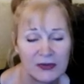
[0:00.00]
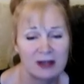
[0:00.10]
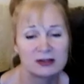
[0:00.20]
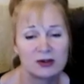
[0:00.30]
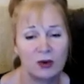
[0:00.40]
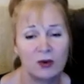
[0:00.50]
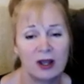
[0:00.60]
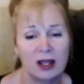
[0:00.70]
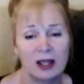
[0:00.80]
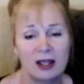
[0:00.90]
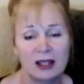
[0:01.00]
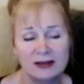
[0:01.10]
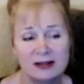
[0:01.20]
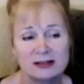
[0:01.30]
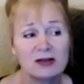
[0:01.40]
So
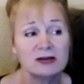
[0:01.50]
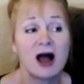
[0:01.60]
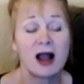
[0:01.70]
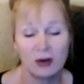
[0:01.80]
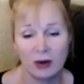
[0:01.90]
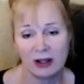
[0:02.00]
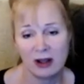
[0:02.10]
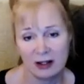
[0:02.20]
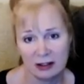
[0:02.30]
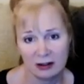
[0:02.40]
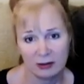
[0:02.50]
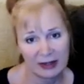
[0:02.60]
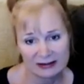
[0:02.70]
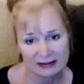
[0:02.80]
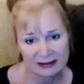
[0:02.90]
there's a lot going on here,
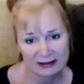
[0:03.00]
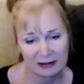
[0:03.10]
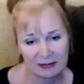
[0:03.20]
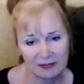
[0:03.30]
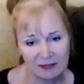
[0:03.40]
basically.